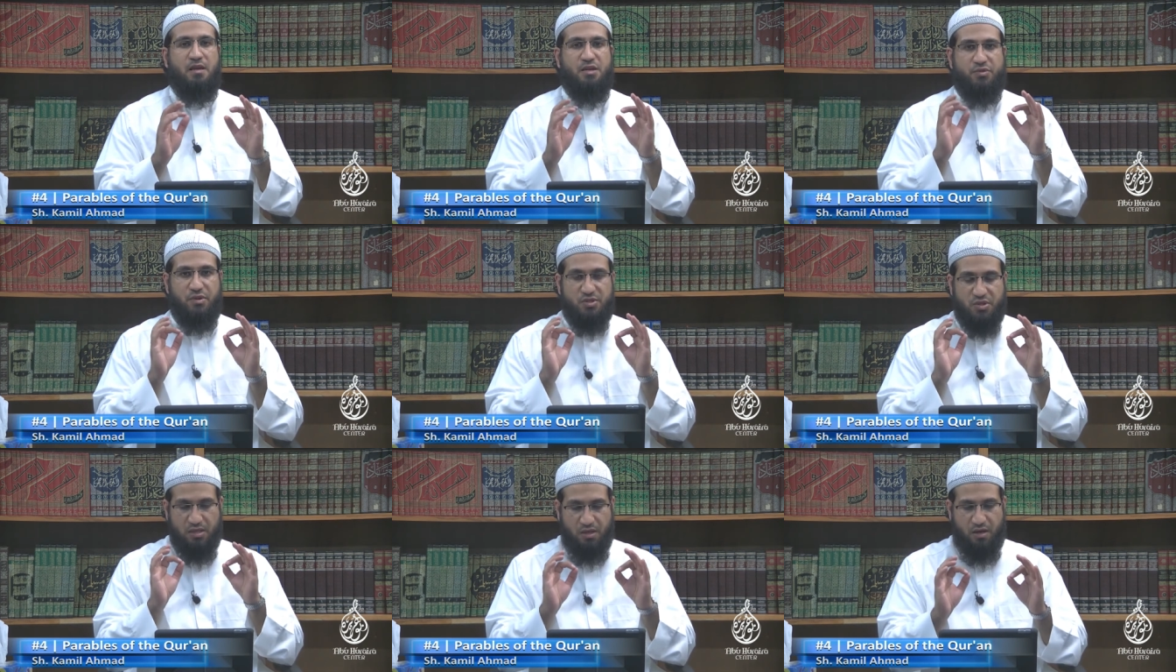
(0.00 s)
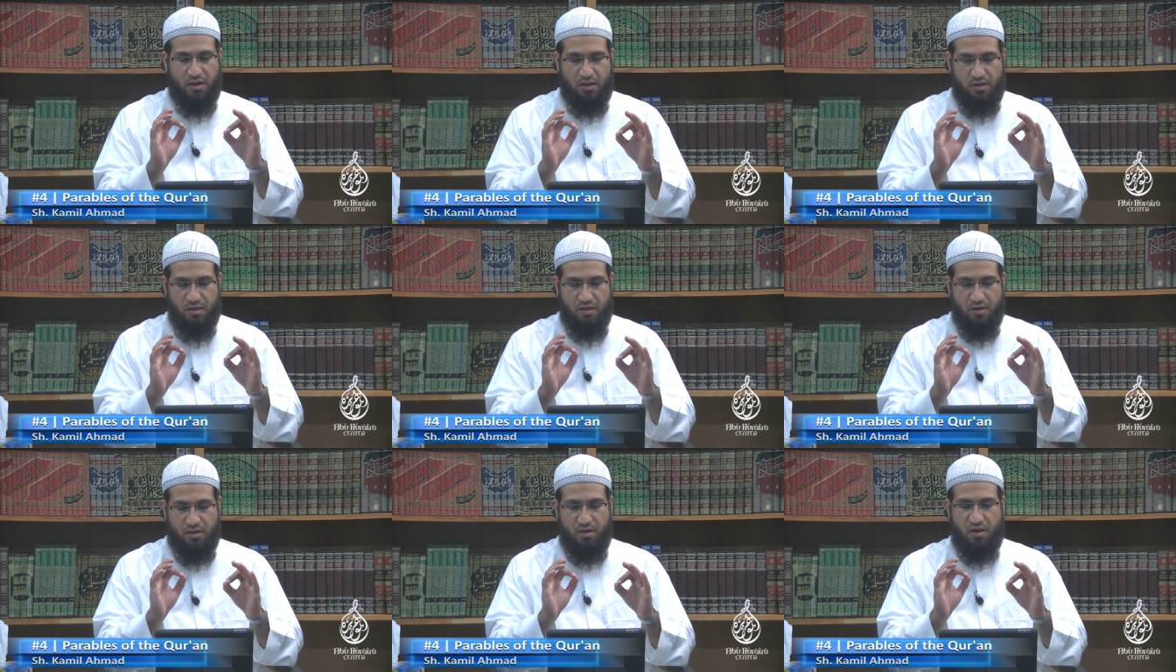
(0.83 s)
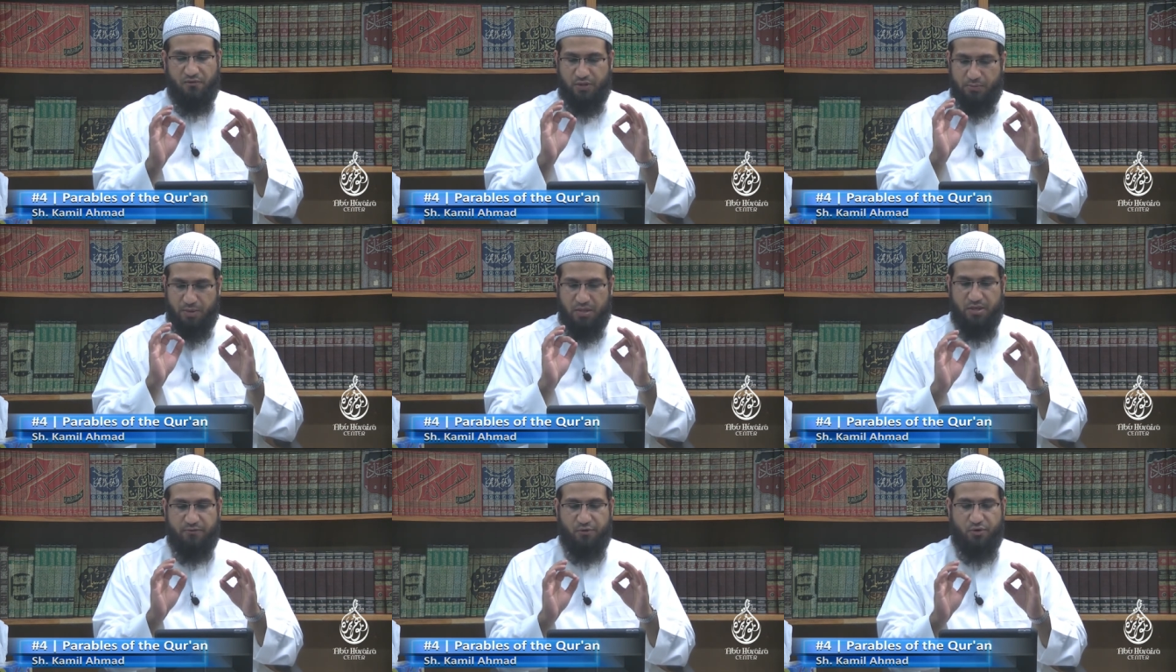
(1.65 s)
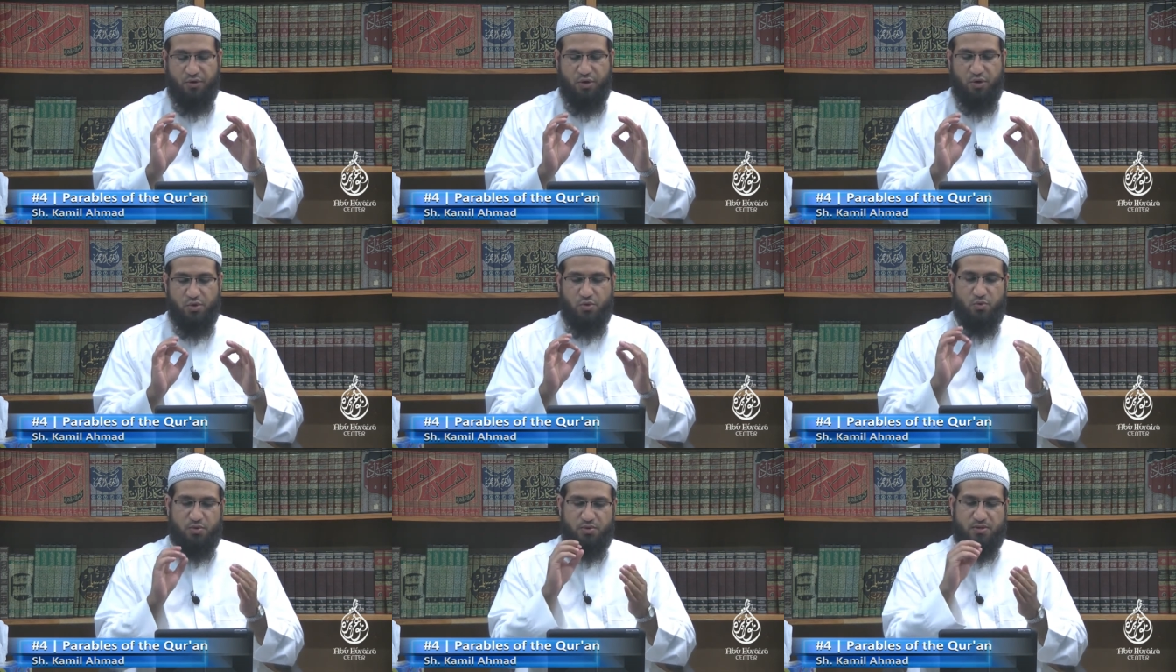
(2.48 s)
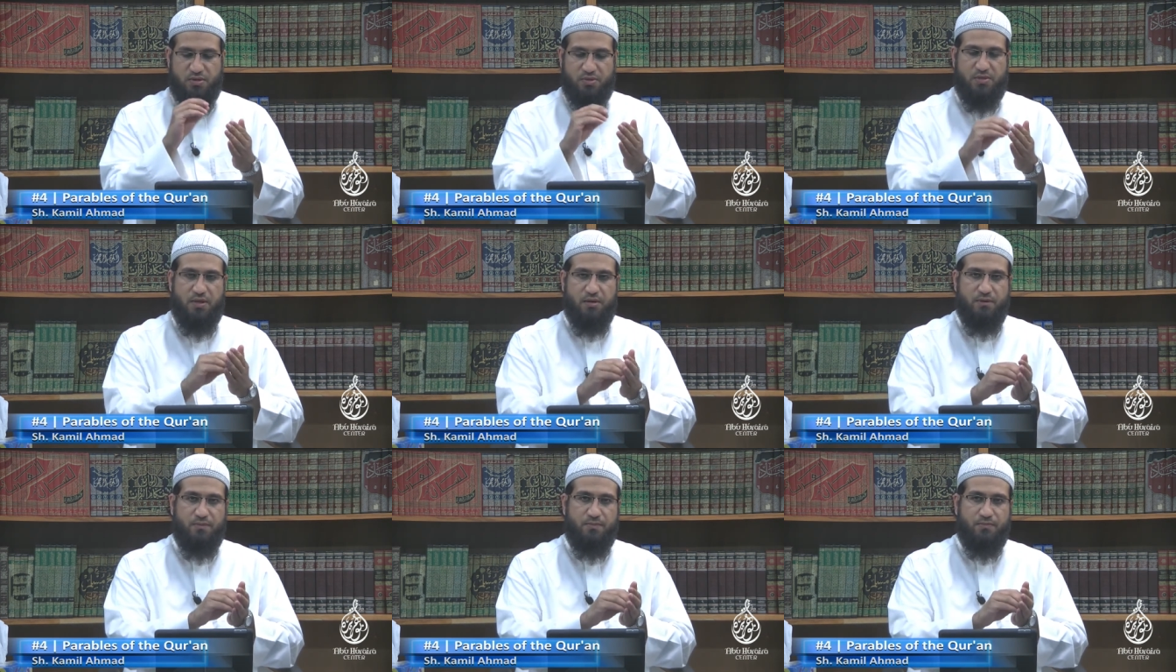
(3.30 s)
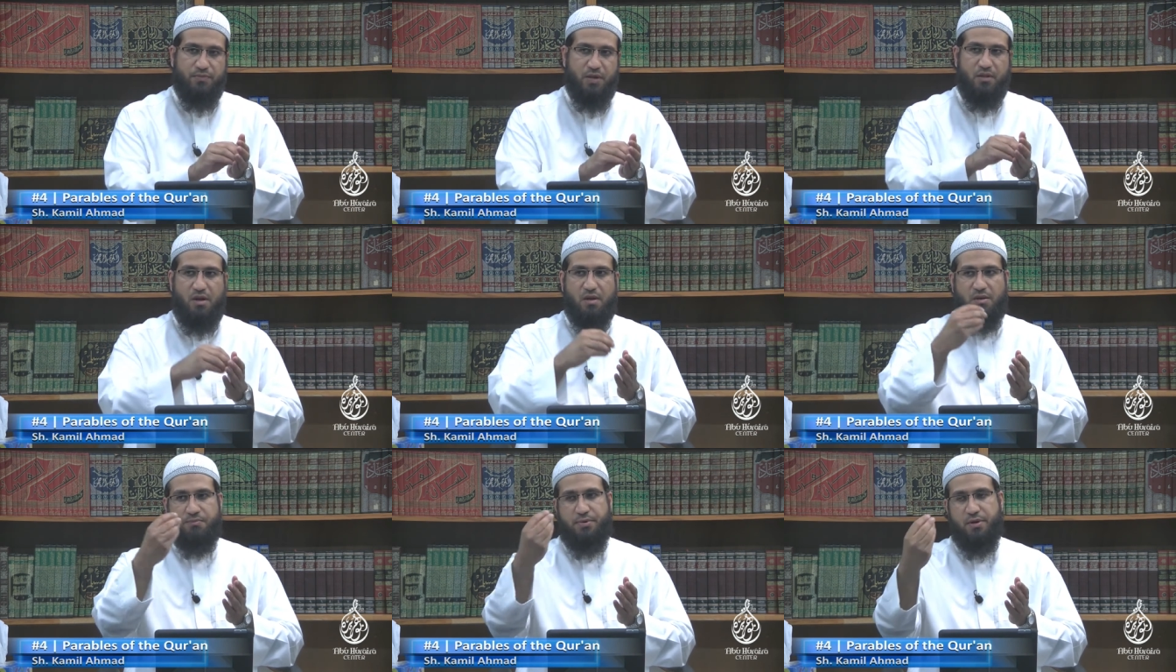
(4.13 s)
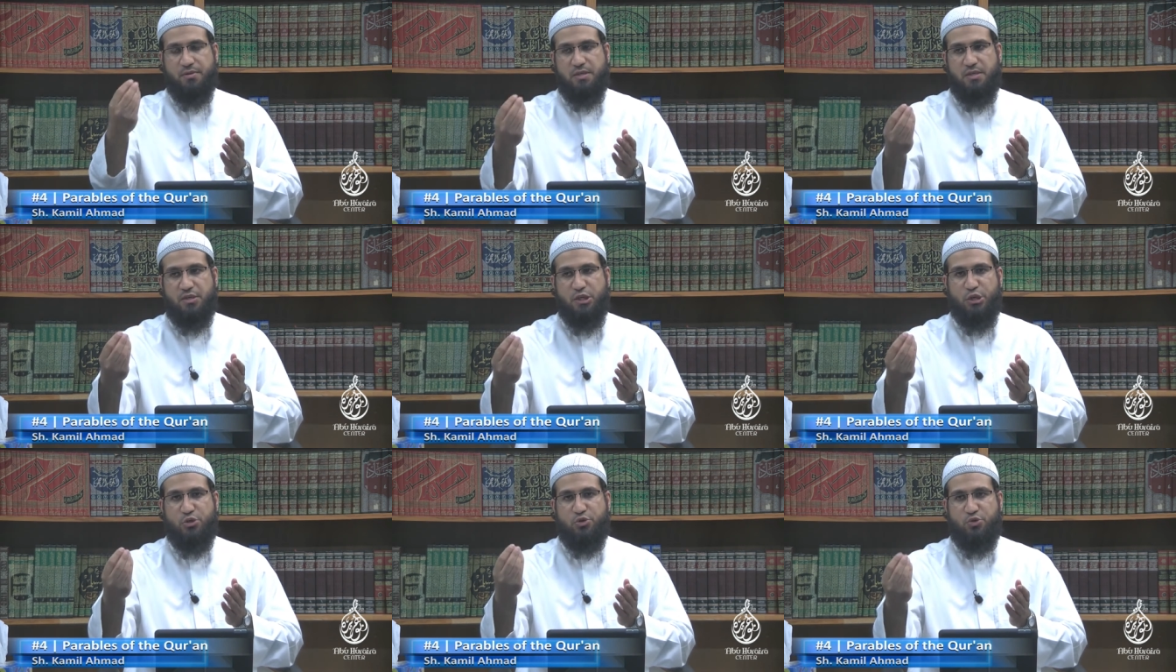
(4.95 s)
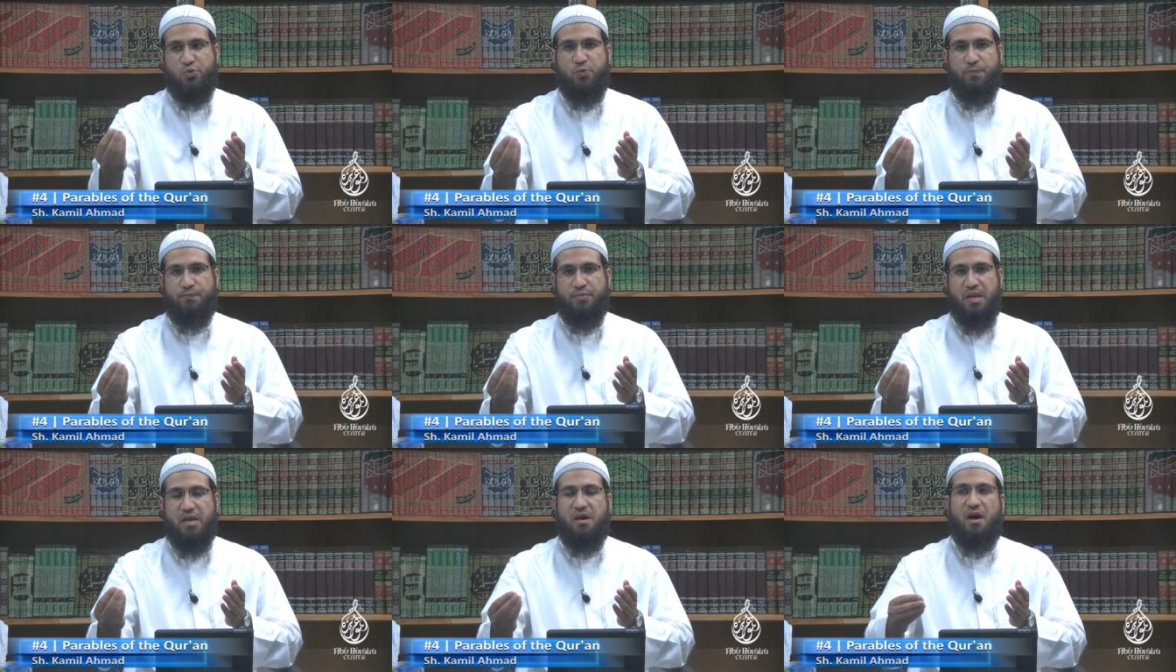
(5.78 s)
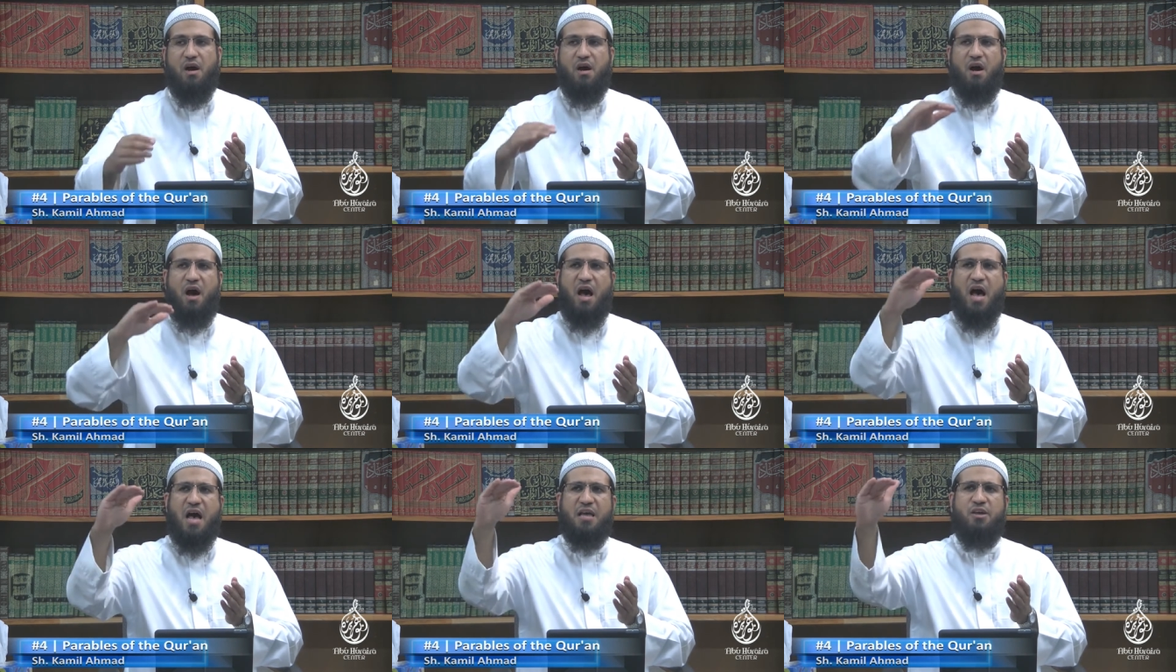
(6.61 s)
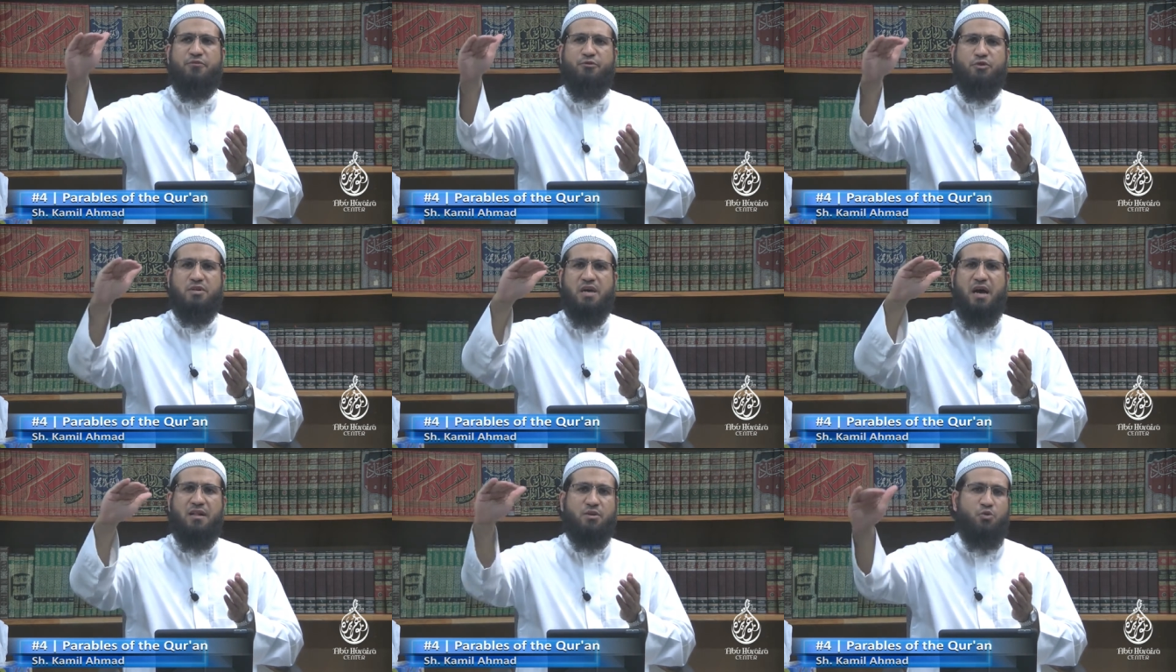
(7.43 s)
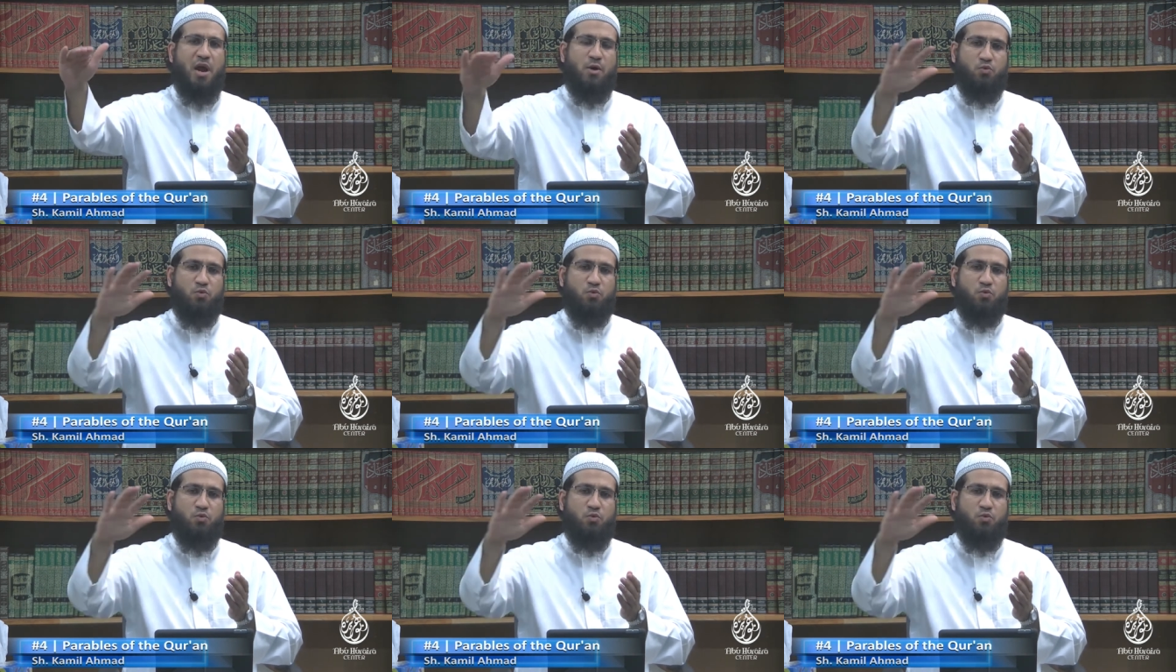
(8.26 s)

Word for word: the sadaqah of the believer who is sincere, Allah compares it to a high fertile ground.